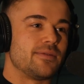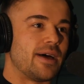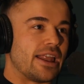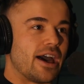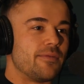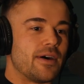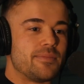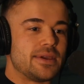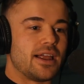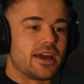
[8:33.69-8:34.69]
Like
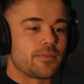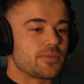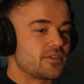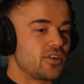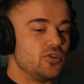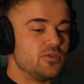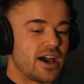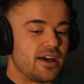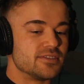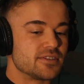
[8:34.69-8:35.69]
there'll be like 2
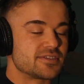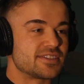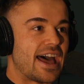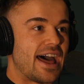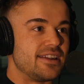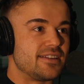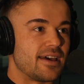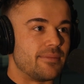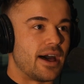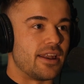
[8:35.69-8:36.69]
tons of sand,
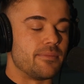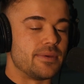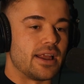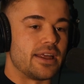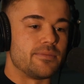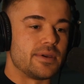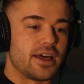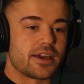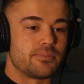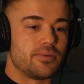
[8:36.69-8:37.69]
and I'd be
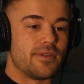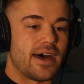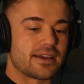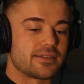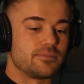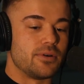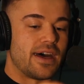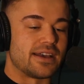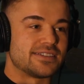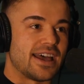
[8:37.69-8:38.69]
like put
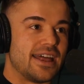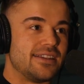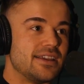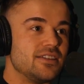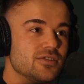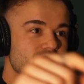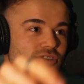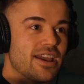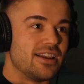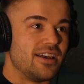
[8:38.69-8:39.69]
that sand into a
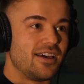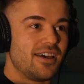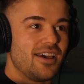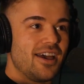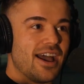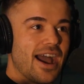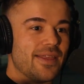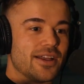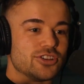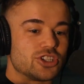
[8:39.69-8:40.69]
trailer, and then
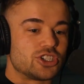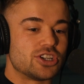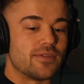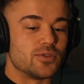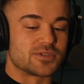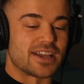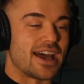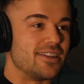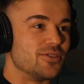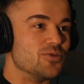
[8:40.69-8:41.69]
I'd just shovel
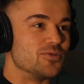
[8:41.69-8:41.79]
sand all